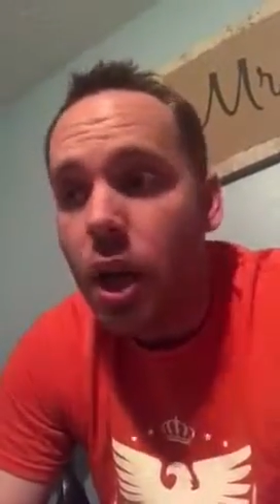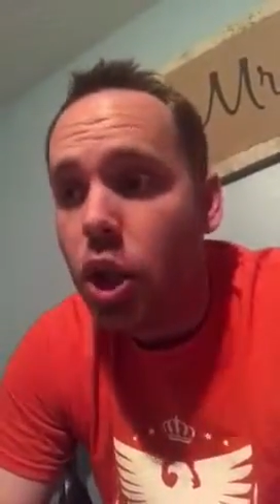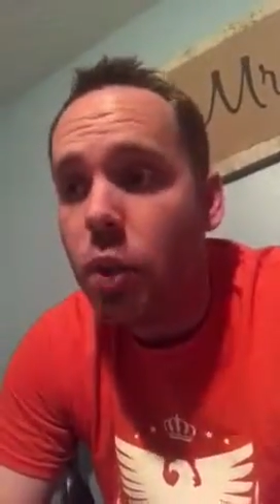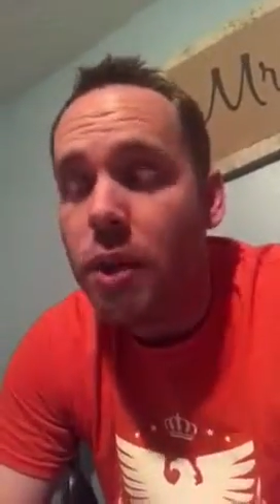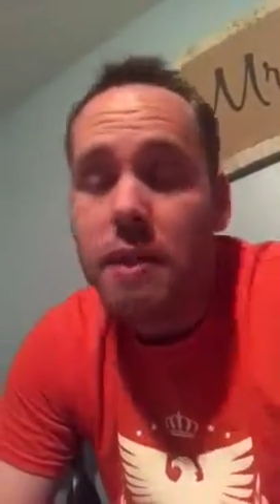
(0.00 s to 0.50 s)

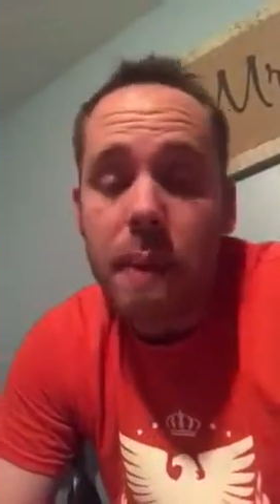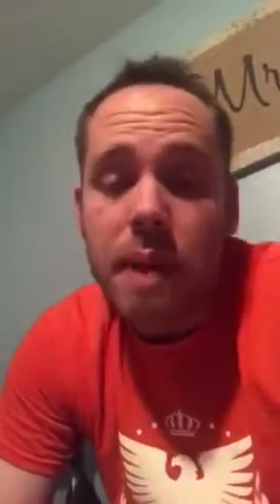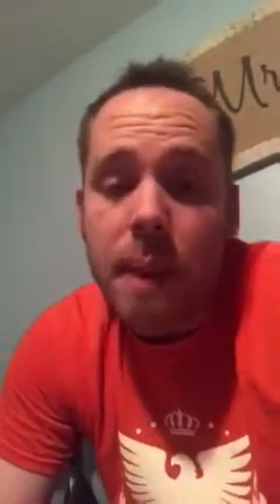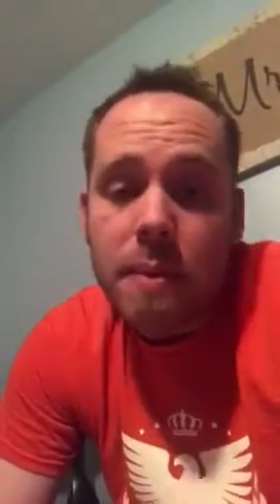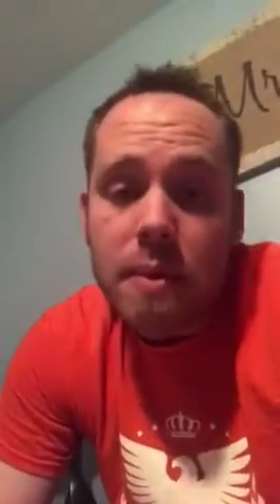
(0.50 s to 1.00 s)
And you know what?
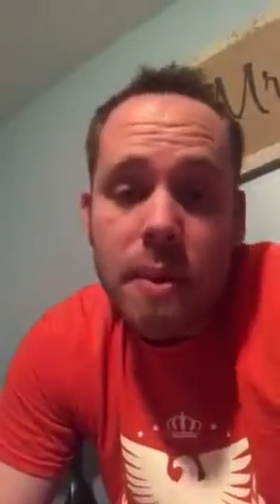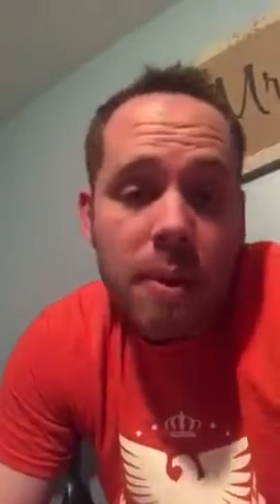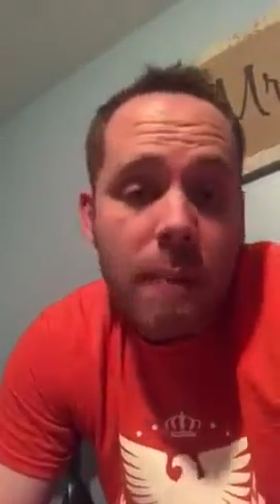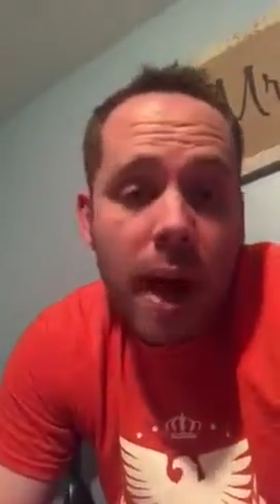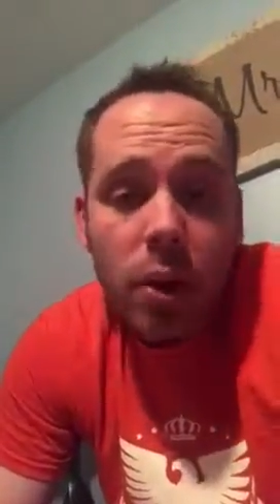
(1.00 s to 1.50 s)
Sometimes some
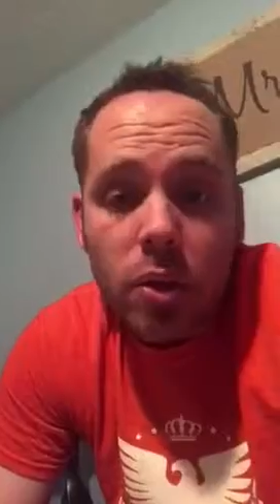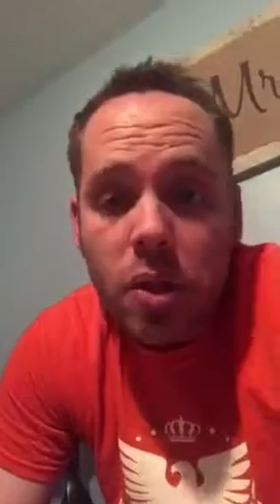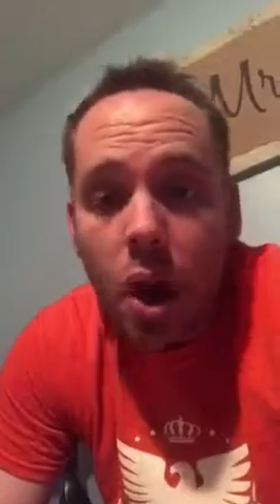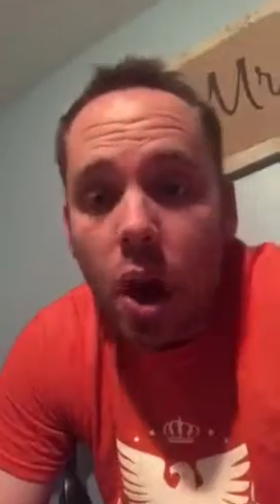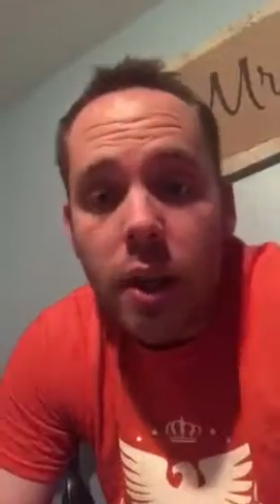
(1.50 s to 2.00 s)
of the
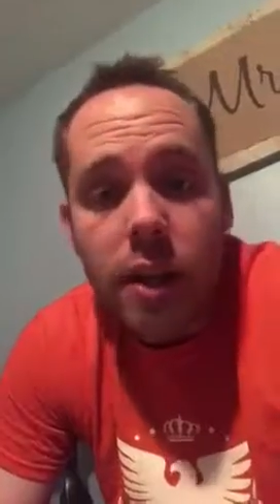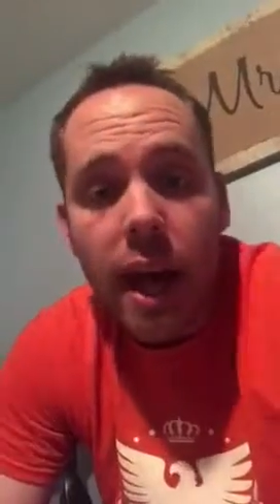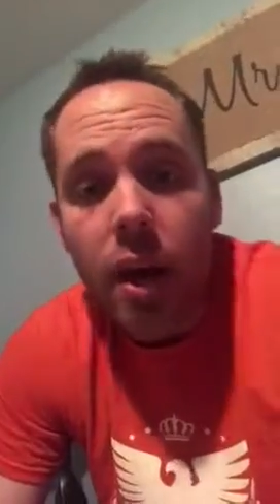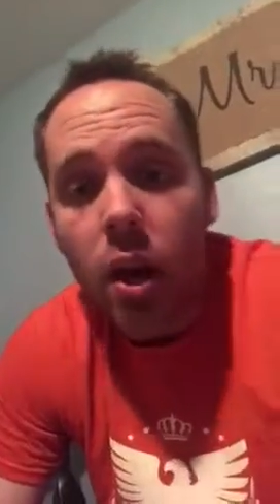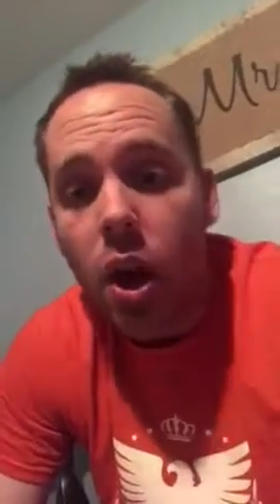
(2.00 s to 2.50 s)
battles aren't
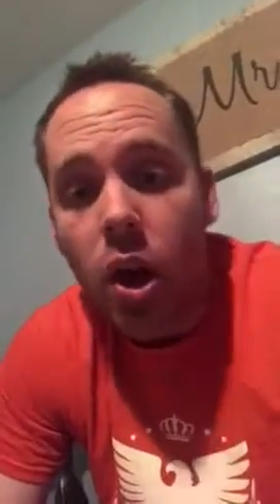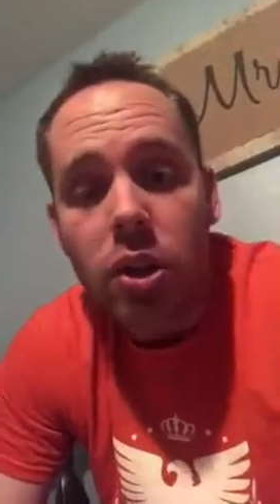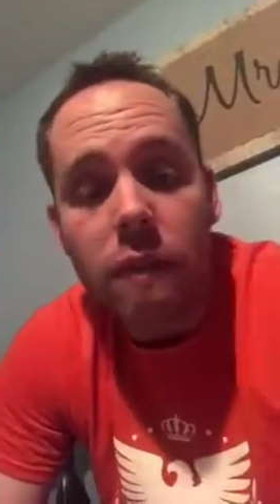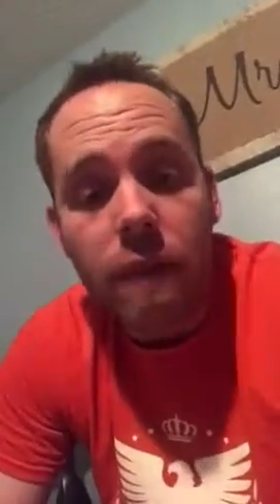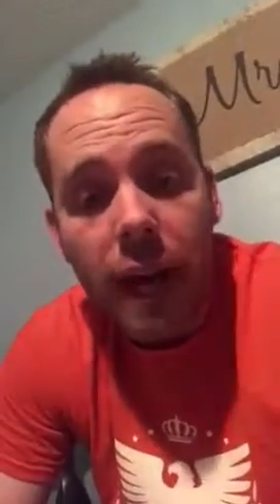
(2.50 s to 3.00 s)
that
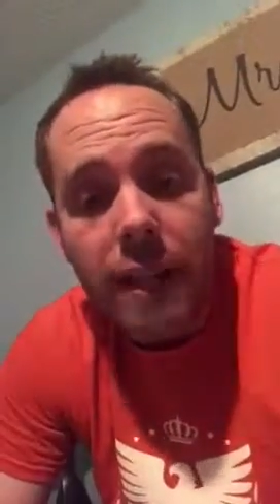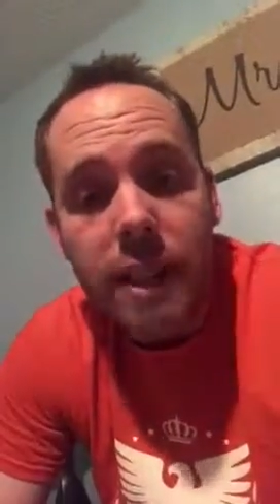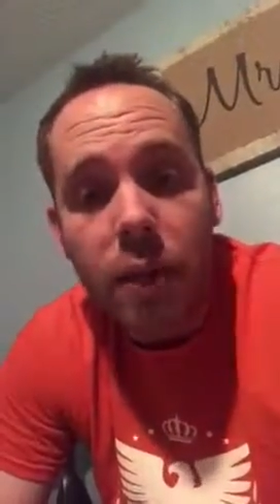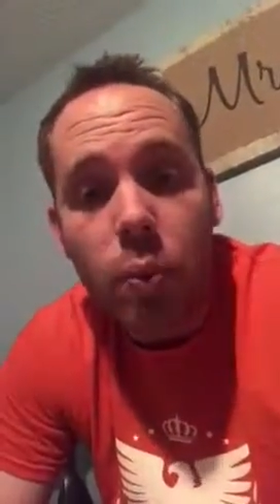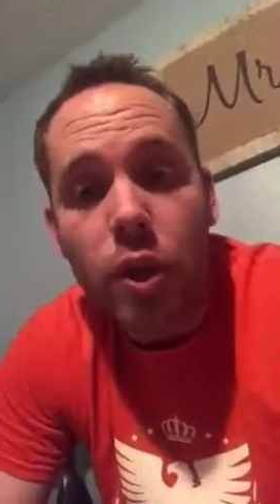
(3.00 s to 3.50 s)
hard to fight,
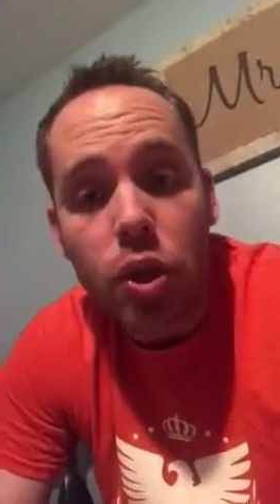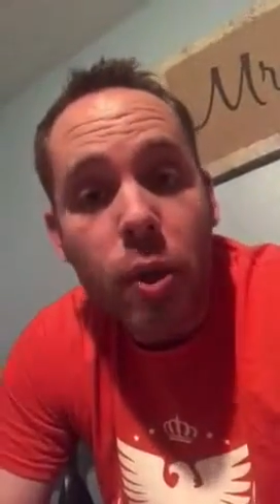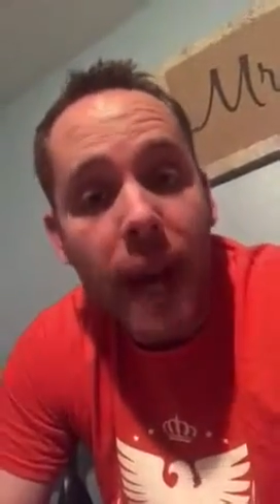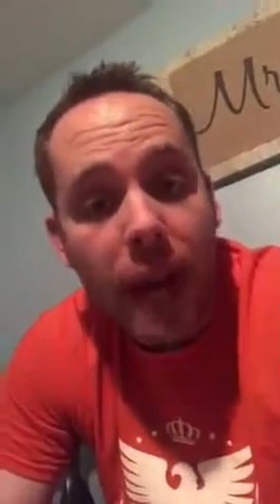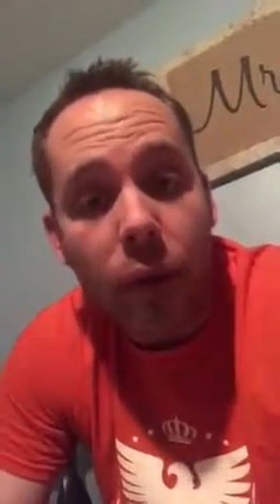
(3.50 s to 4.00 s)
and we
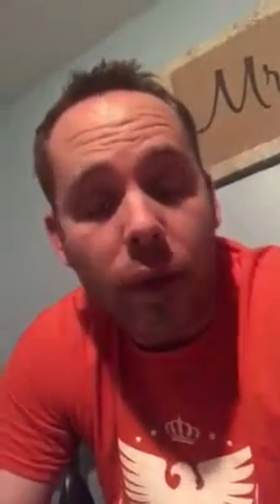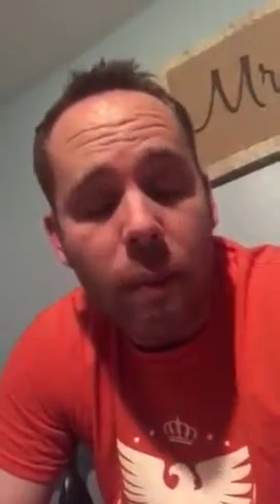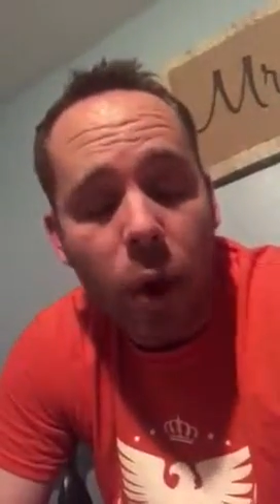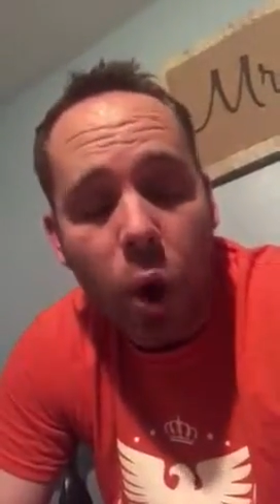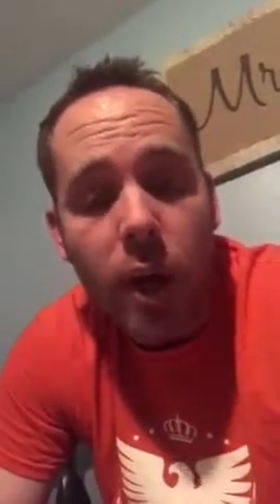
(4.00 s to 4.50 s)
do handle
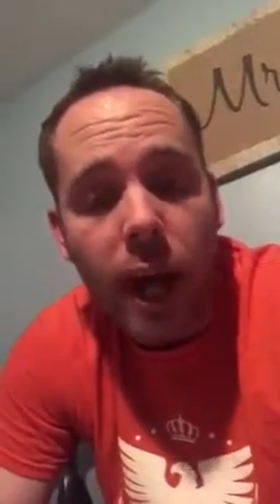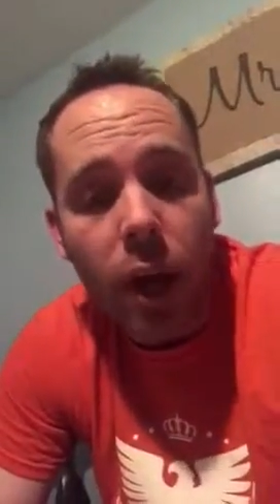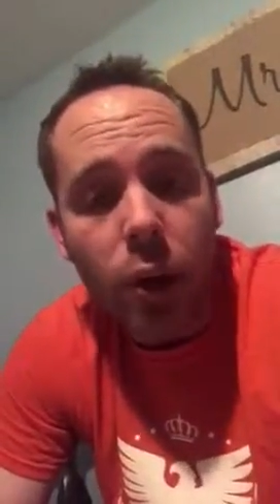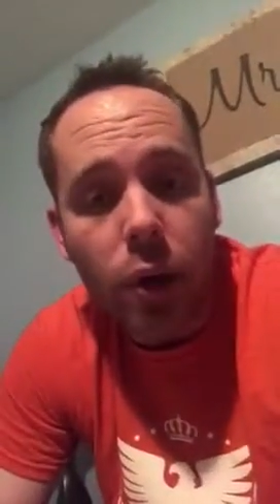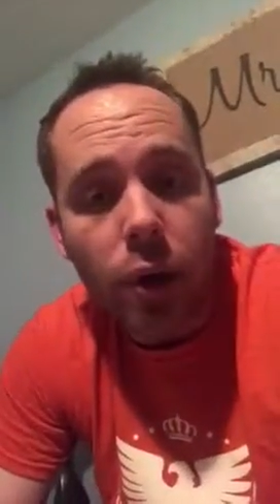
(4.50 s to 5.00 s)
them
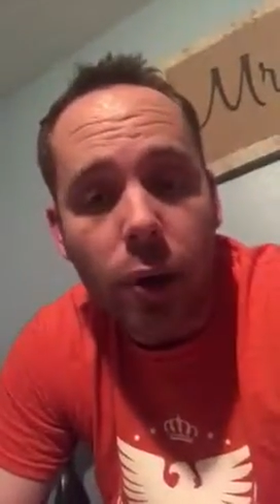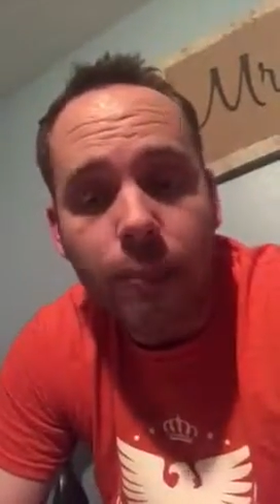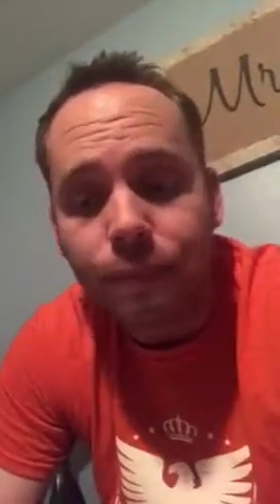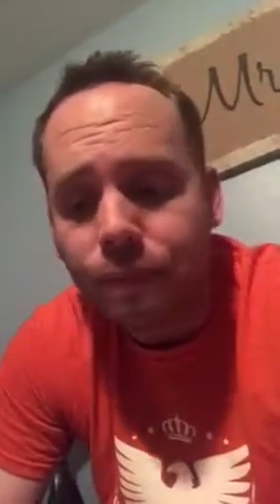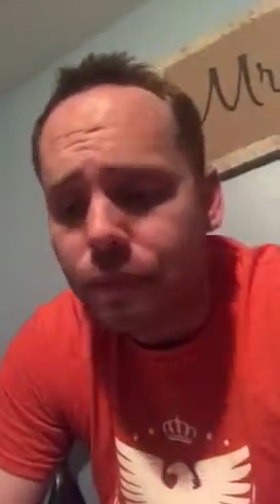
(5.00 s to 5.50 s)
okay on our own.